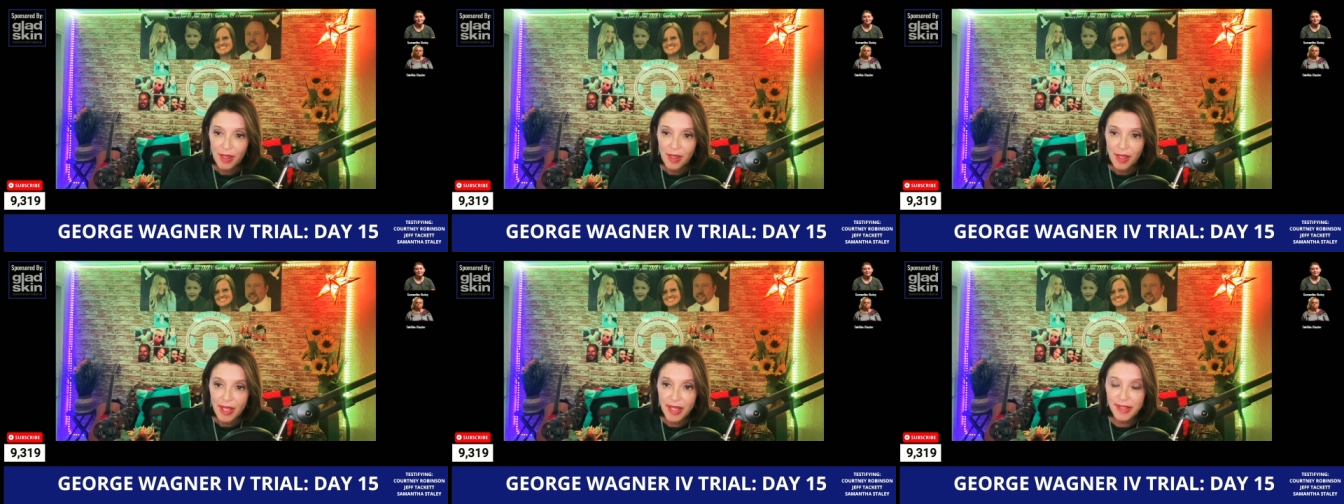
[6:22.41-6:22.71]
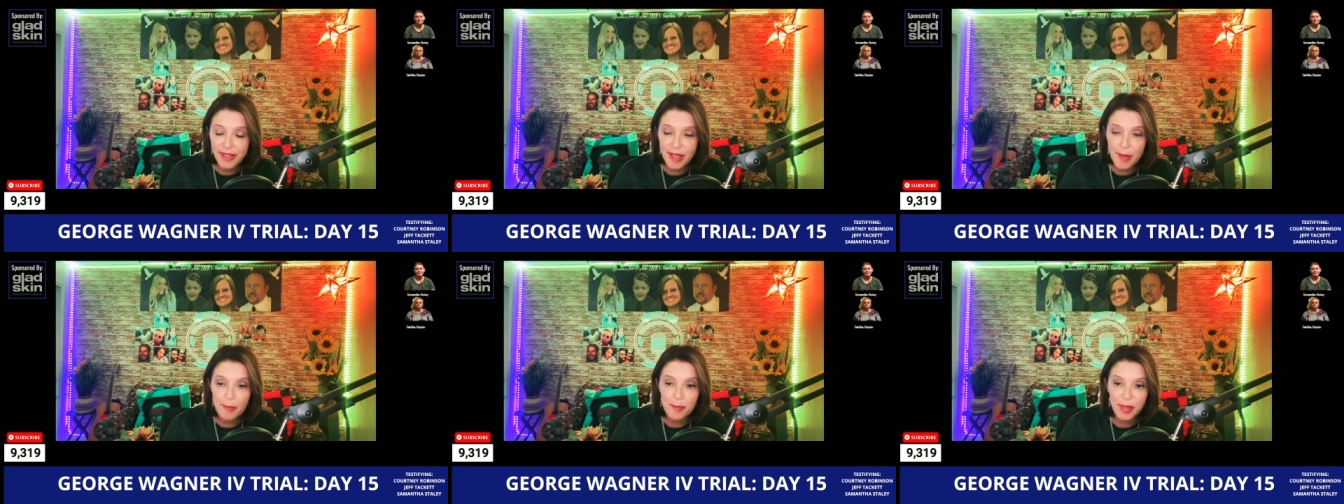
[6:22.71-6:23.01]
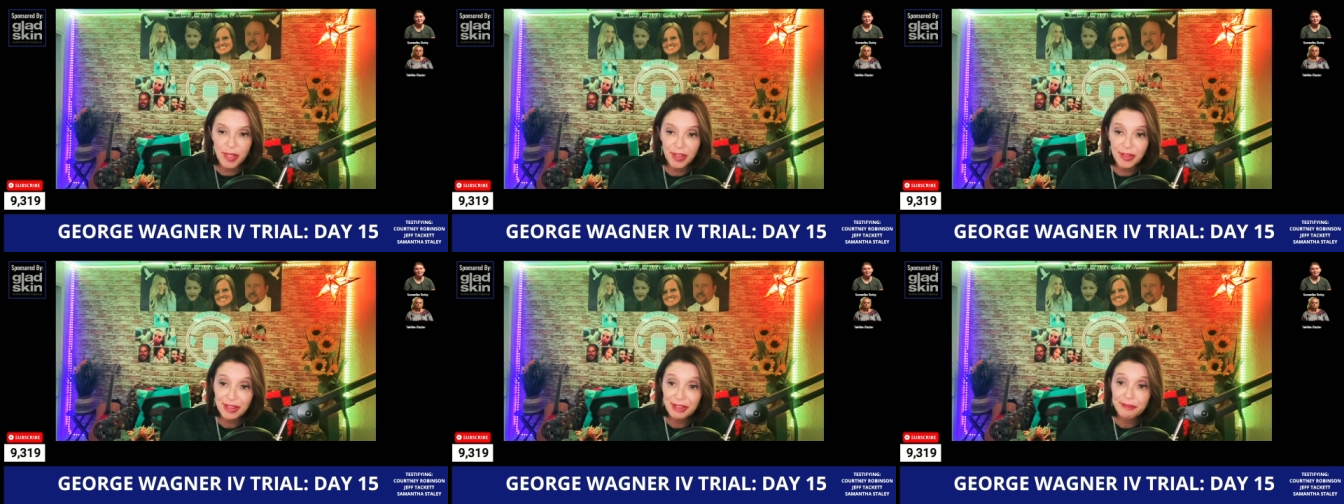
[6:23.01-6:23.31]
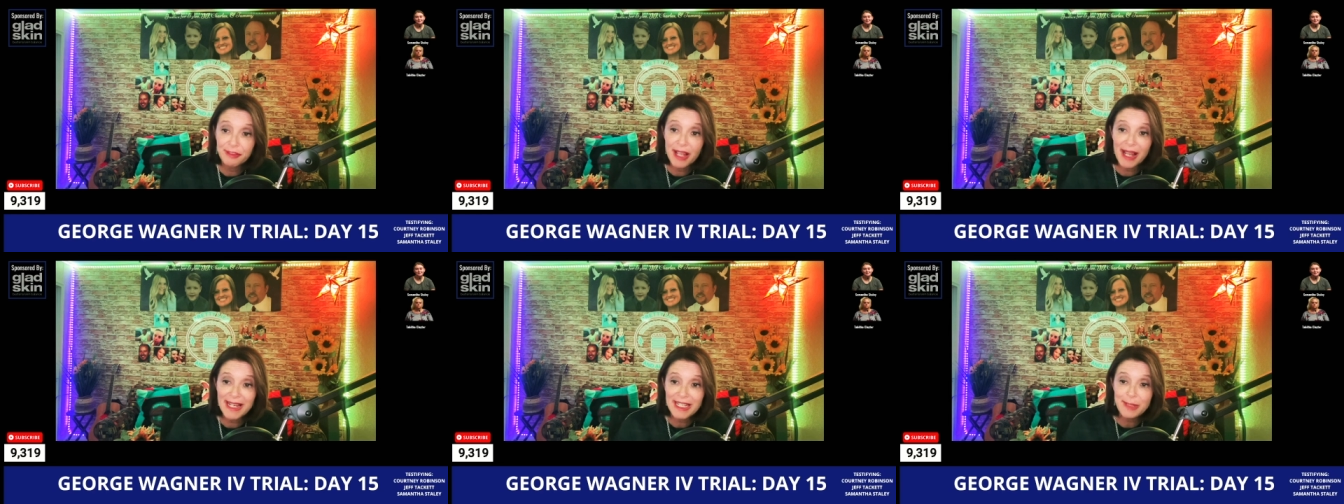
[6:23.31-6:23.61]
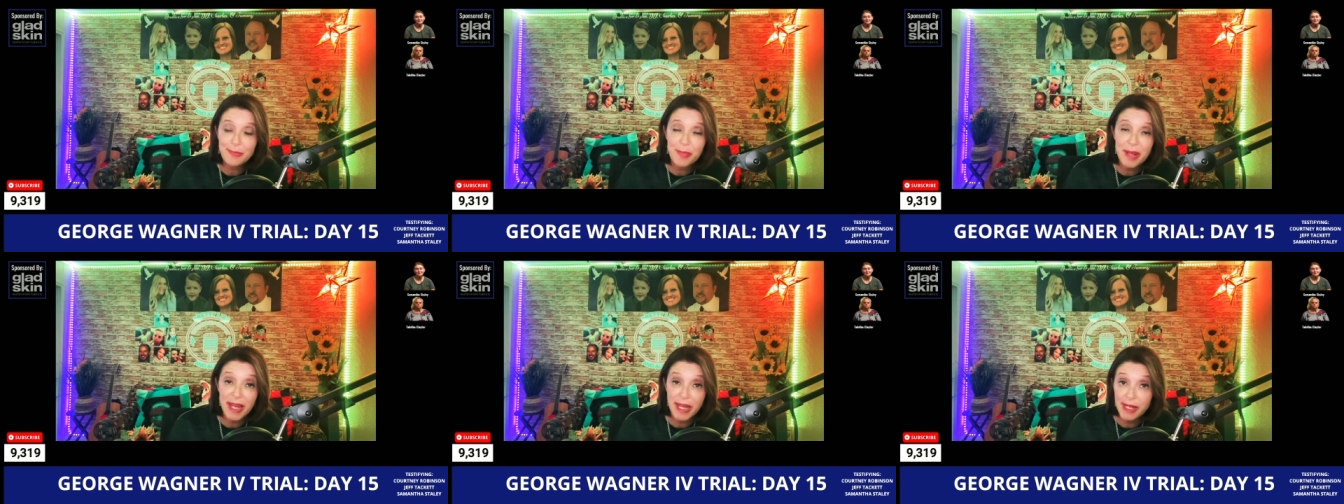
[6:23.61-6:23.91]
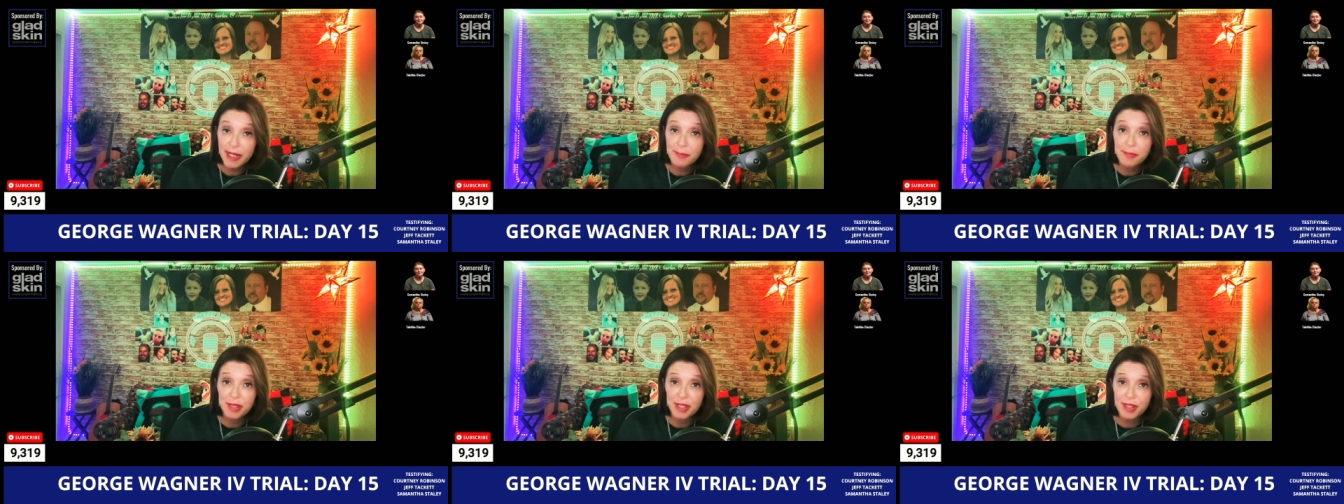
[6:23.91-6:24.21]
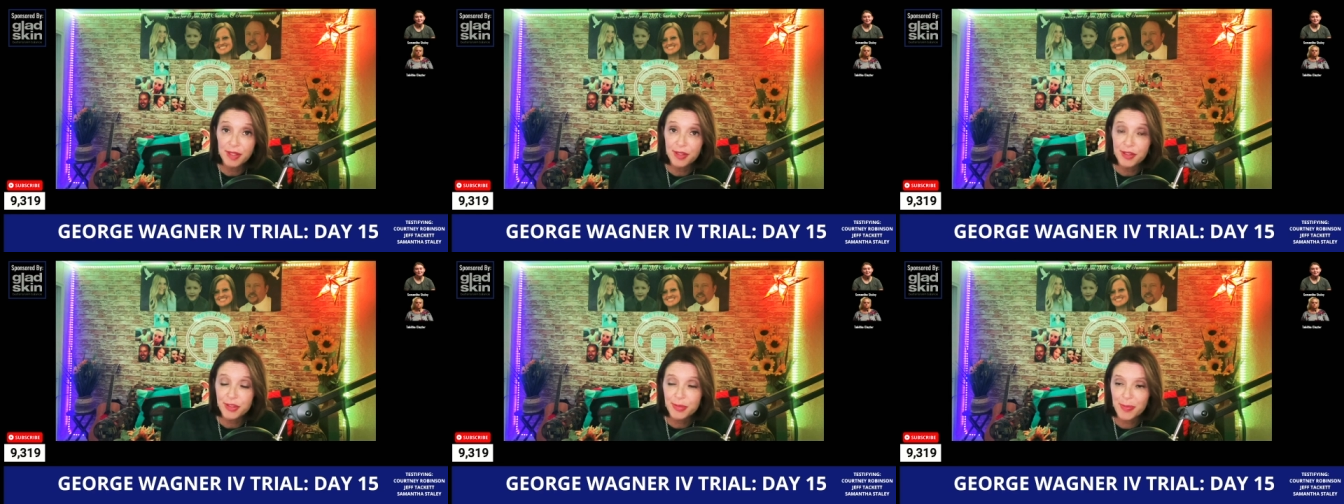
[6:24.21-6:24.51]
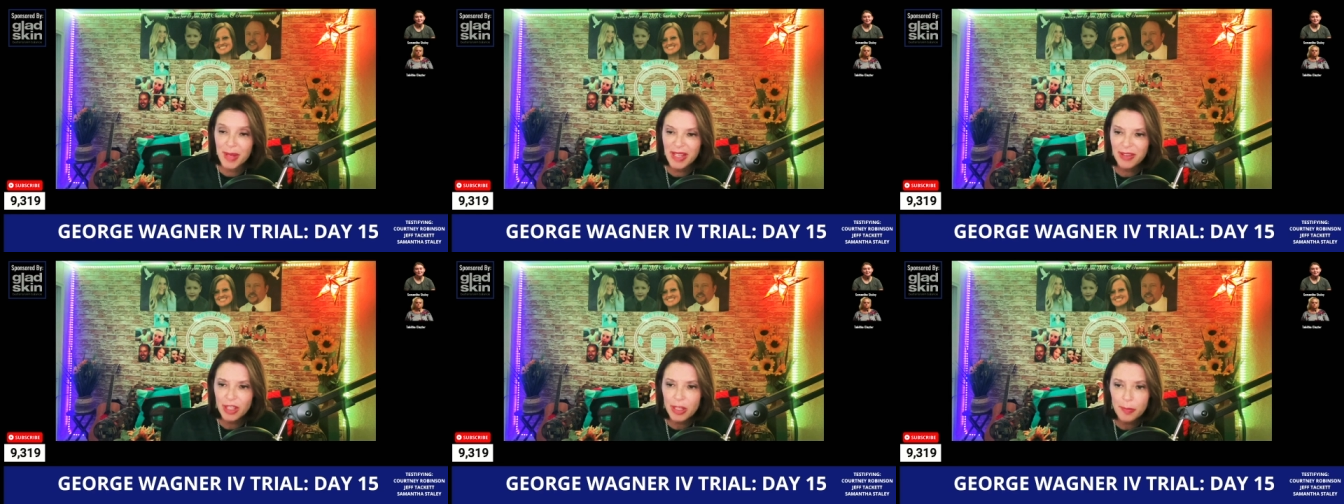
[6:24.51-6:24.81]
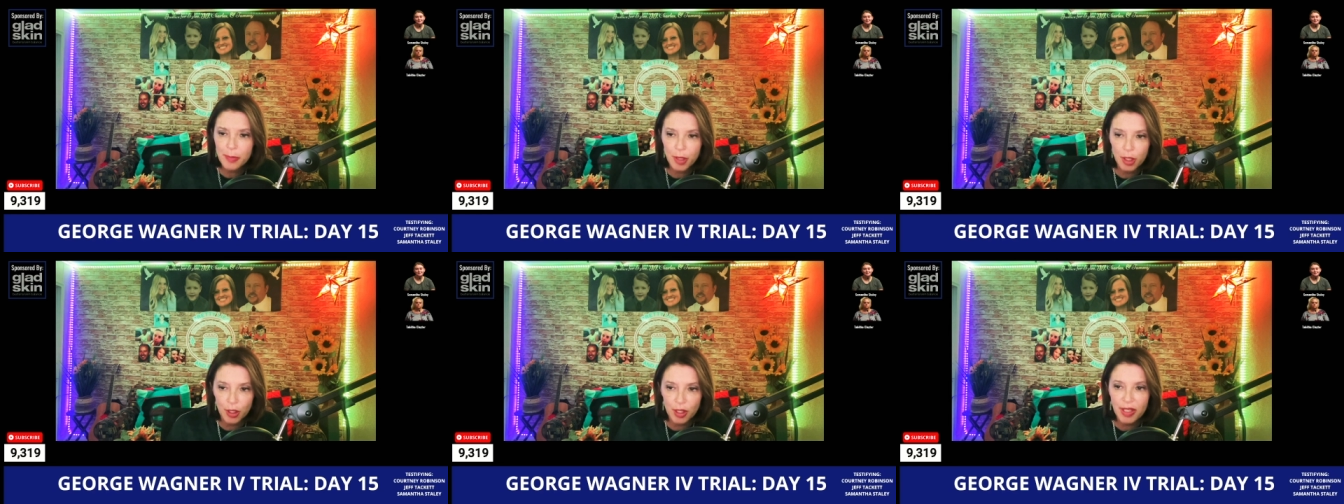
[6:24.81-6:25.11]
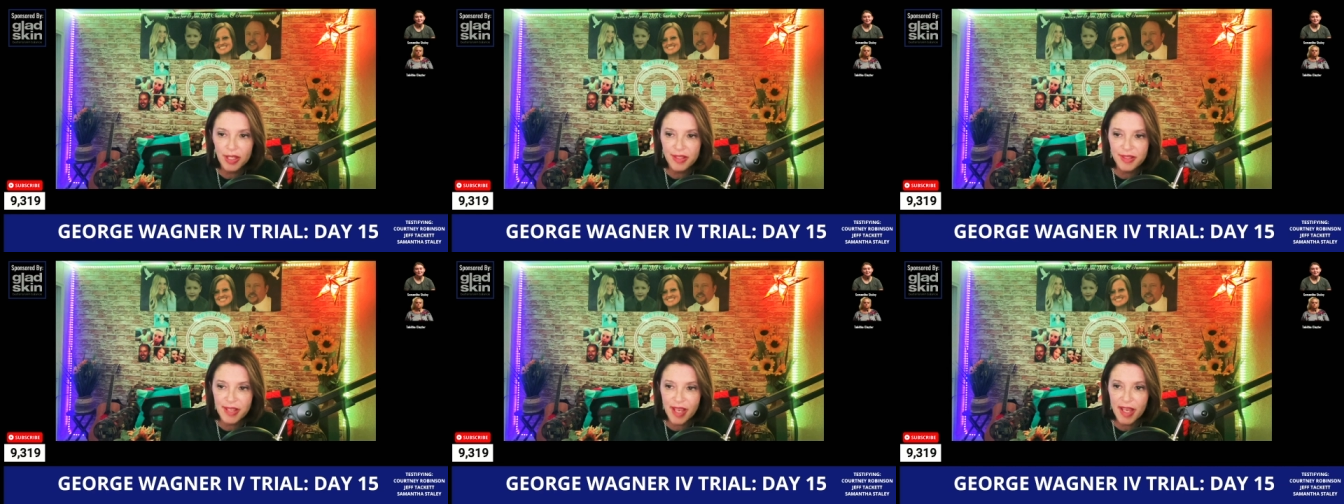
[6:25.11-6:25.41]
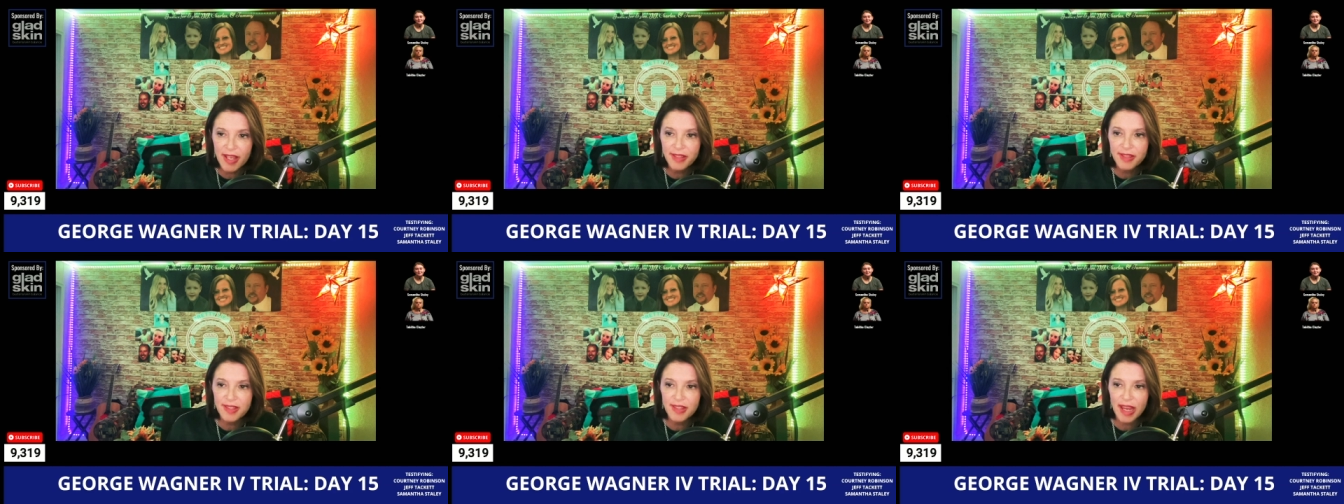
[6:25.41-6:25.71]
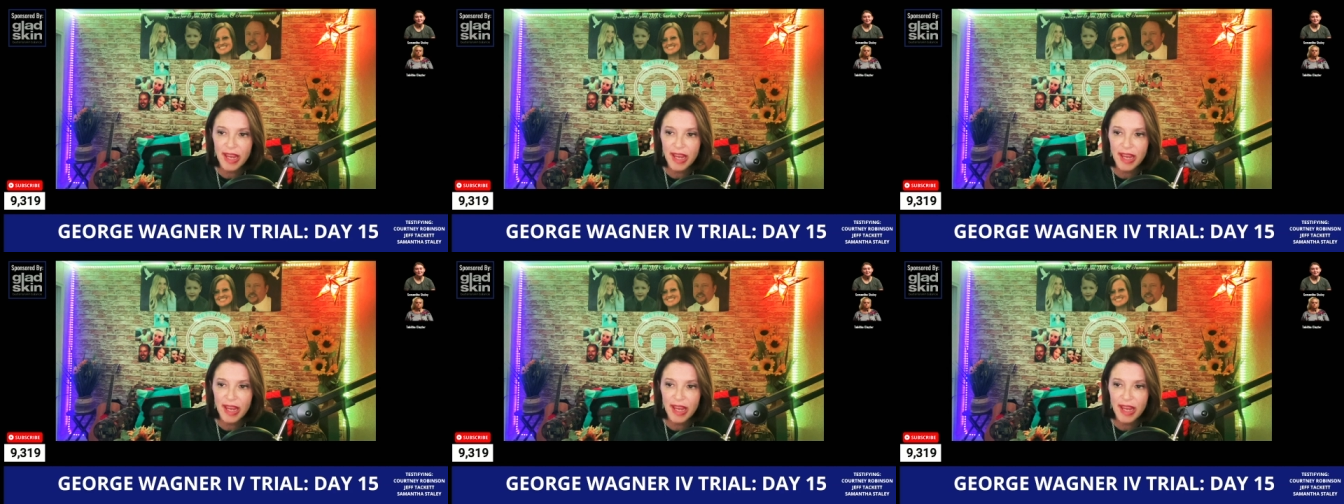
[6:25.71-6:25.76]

He said Billy liked pain pills, mainly Percocets,